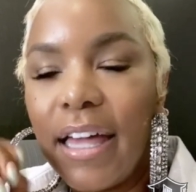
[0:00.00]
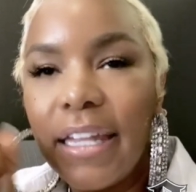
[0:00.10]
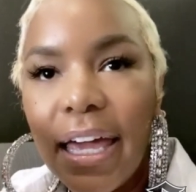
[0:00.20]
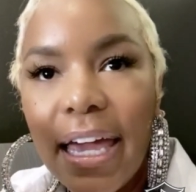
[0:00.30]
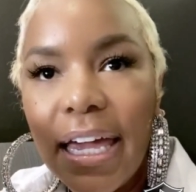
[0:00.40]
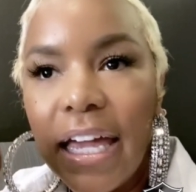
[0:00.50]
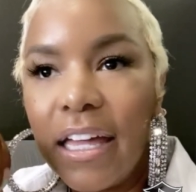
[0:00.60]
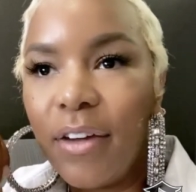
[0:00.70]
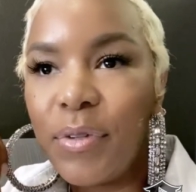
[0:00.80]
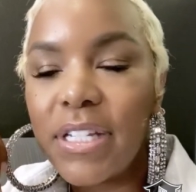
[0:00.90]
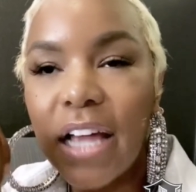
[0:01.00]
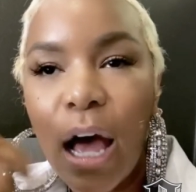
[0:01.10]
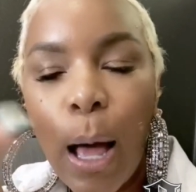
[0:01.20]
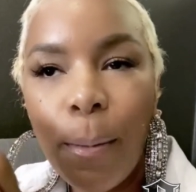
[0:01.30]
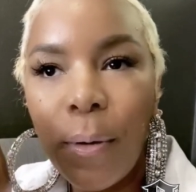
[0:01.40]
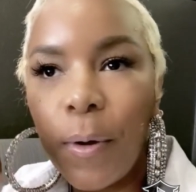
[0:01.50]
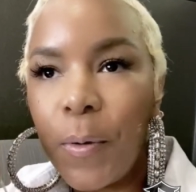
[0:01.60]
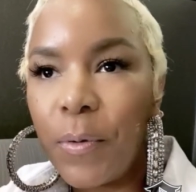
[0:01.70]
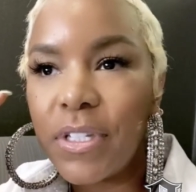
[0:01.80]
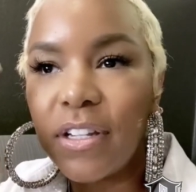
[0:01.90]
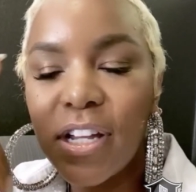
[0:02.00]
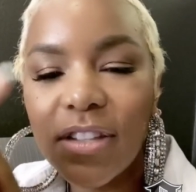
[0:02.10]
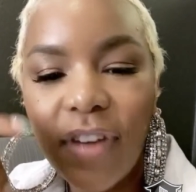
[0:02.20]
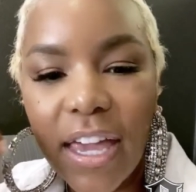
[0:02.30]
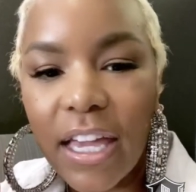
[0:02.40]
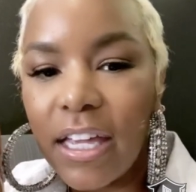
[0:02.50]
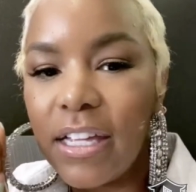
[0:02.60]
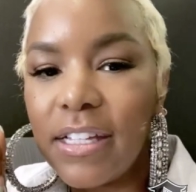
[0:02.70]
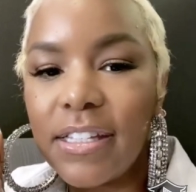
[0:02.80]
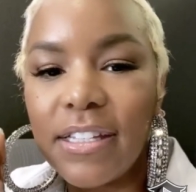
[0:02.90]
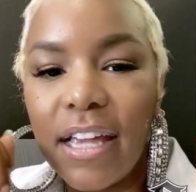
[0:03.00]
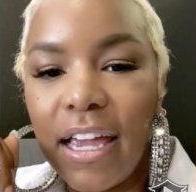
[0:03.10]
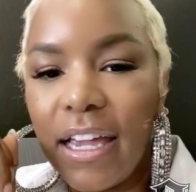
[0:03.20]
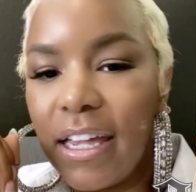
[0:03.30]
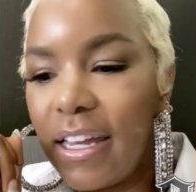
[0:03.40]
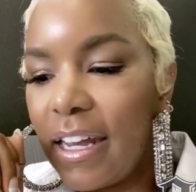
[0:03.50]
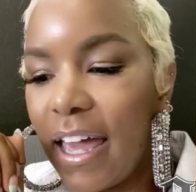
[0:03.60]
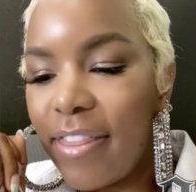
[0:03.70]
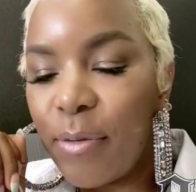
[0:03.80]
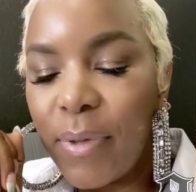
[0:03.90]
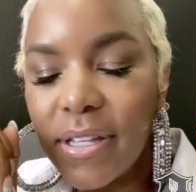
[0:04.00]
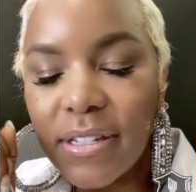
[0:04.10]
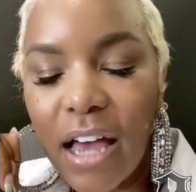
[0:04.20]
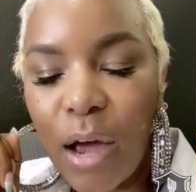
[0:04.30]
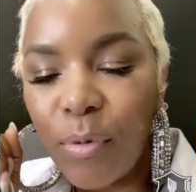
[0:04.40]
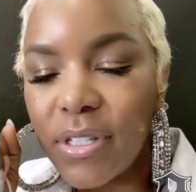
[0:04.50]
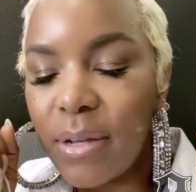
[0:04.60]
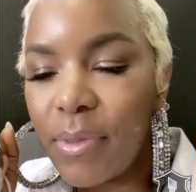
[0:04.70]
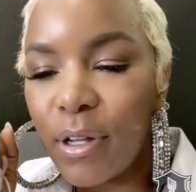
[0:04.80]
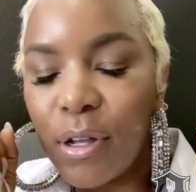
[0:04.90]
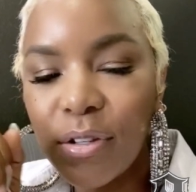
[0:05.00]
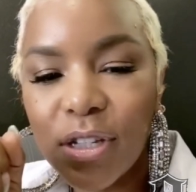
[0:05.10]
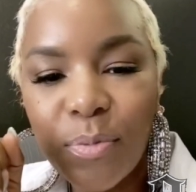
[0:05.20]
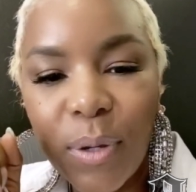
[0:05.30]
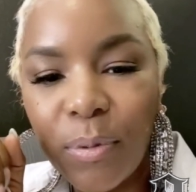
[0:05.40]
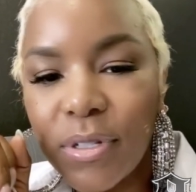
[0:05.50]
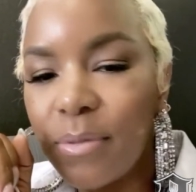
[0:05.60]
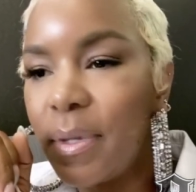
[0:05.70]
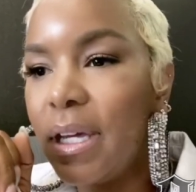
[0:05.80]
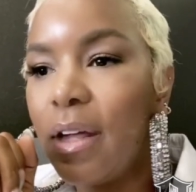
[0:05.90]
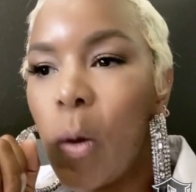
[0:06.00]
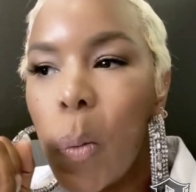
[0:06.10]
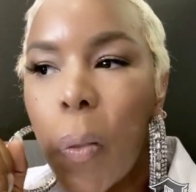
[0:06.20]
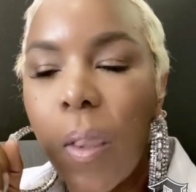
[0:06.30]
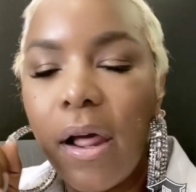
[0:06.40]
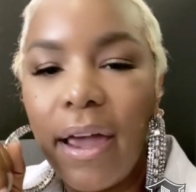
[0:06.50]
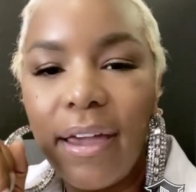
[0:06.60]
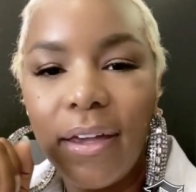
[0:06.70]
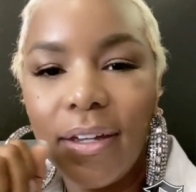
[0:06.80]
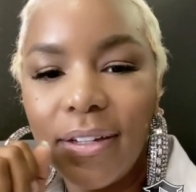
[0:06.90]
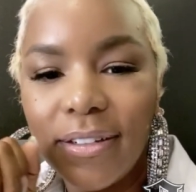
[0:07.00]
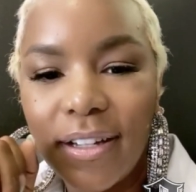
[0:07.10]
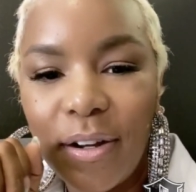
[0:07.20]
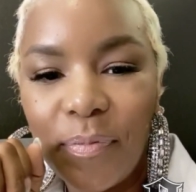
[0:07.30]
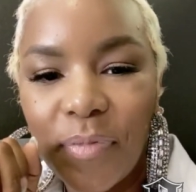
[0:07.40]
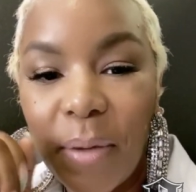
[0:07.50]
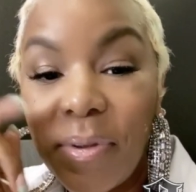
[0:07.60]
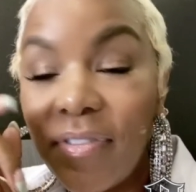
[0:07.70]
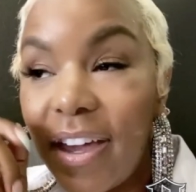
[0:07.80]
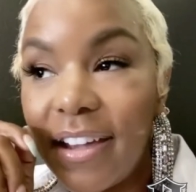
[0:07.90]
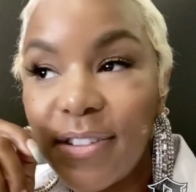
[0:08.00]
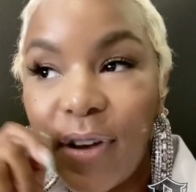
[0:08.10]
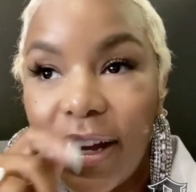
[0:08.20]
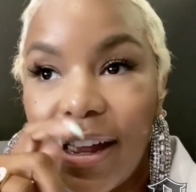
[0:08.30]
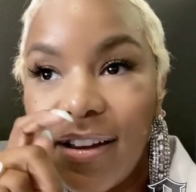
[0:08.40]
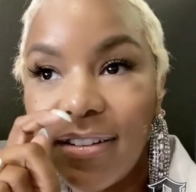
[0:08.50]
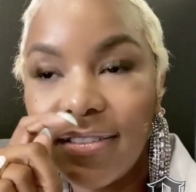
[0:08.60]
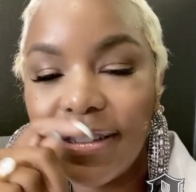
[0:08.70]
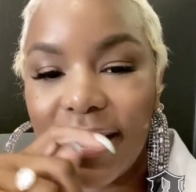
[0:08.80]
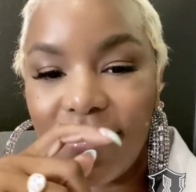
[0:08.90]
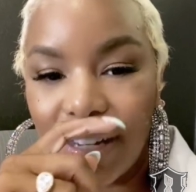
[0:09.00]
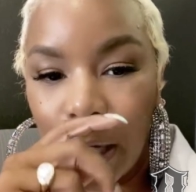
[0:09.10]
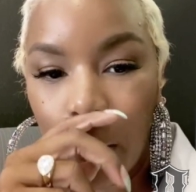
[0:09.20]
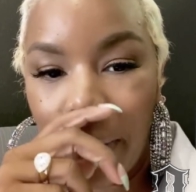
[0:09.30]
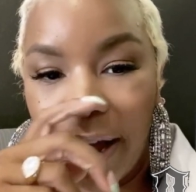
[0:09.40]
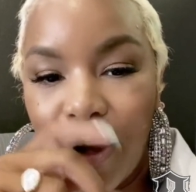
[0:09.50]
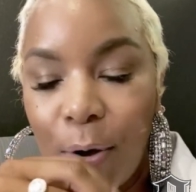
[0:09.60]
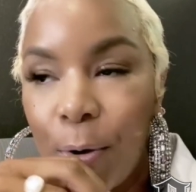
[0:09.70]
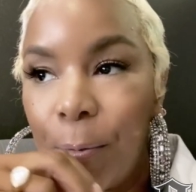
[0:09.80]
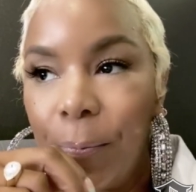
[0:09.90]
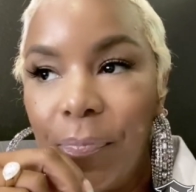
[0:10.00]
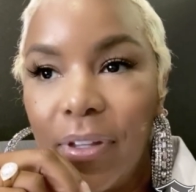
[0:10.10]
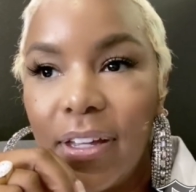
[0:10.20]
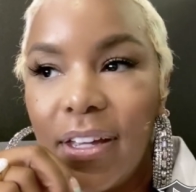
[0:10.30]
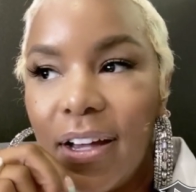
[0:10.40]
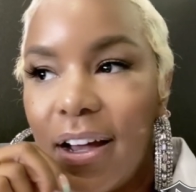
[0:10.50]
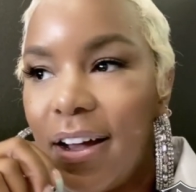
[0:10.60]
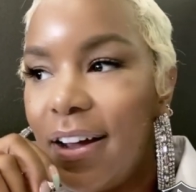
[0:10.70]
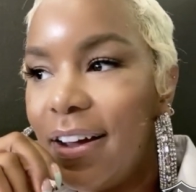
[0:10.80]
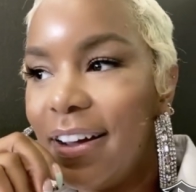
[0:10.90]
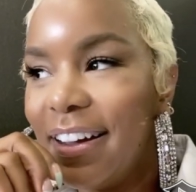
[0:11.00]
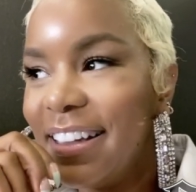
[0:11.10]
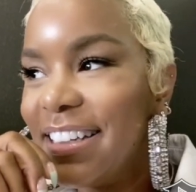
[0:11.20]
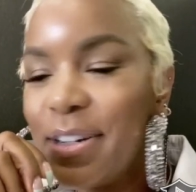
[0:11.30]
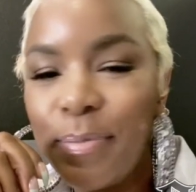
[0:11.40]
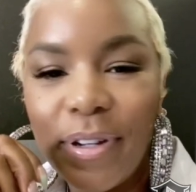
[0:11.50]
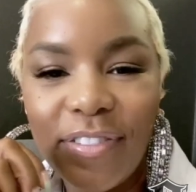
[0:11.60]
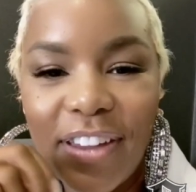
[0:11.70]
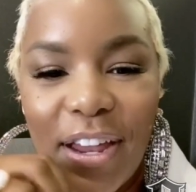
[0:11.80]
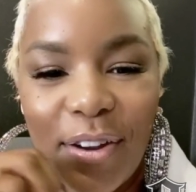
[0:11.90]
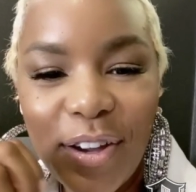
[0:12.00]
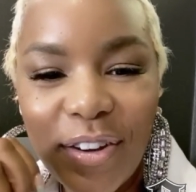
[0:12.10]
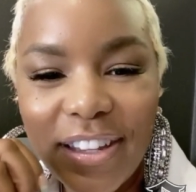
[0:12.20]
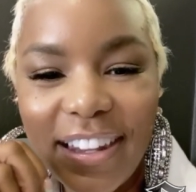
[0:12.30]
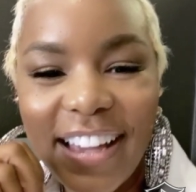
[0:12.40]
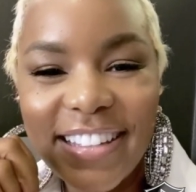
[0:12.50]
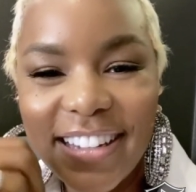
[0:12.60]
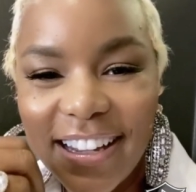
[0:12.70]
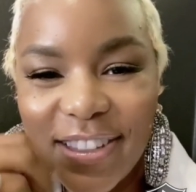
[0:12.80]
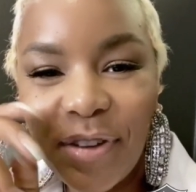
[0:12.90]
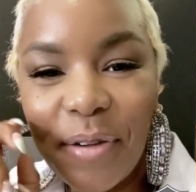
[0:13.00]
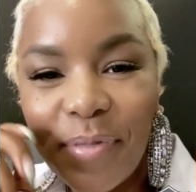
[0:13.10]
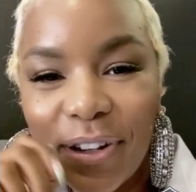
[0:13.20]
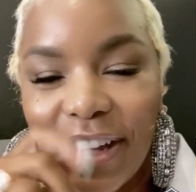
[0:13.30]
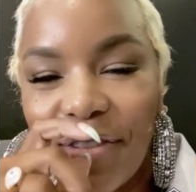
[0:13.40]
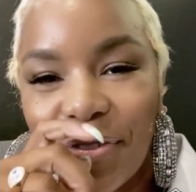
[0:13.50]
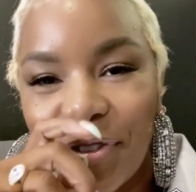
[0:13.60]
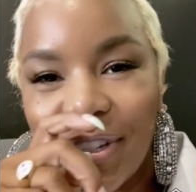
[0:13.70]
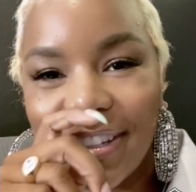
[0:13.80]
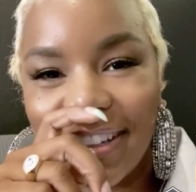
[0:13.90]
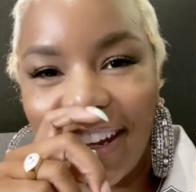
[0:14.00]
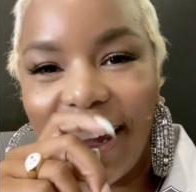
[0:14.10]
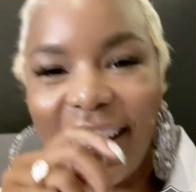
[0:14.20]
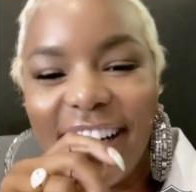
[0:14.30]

LA, I went to Cabo, I went to Las Vegas, and had the best time with some of the closest people to me. And um, I'm in Vegas right now, leaving to go back home. Uh, did a bit of karaoke last night, so I barely have a voice today.